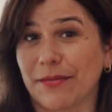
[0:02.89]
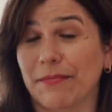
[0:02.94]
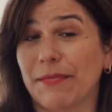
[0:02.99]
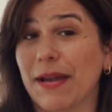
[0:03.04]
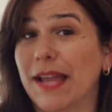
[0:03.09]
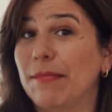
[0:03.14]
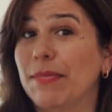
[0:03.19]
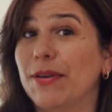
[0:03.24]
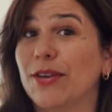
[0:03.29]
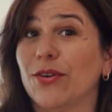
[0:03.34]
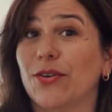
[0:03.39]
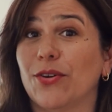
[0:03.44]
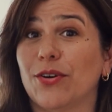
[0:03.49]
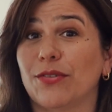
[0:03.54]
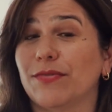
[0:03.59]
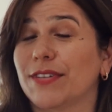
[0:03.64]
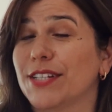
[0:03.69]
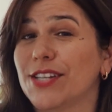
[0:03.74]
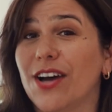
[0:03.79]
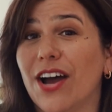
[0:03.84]
Maybe
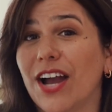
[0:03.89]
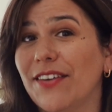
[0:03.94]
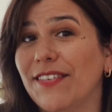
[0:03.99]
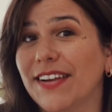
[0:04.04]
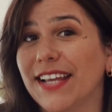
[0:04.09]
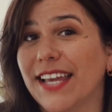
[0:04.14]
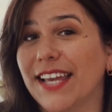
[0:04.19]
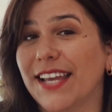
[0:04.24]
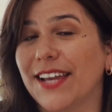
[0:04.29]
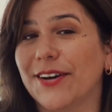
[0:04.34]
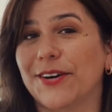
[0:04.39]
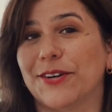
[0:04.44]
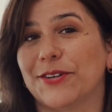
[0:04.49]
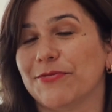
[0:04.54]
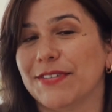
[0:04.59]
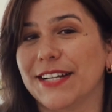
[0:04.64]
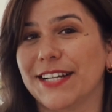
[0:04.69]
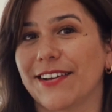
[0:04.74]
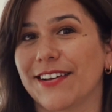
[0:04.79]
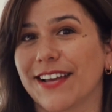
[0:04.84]
you're retiring here or
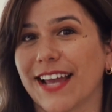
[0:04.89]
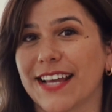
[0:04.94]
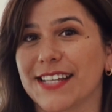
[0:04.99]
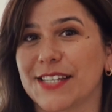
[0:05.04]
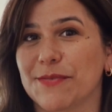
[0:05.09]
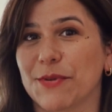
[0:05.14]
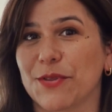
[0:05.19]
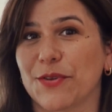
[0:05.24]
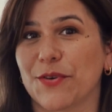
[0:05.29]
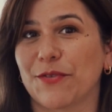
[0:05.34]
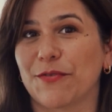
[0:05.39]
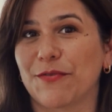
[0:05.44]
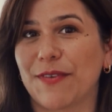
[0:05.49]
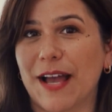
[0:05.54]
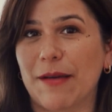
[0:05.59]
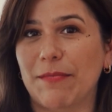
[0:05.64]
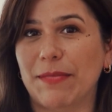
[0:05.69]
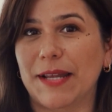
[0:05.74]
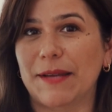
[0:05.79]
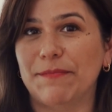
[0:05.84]
relocating with your
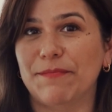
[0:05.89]
family,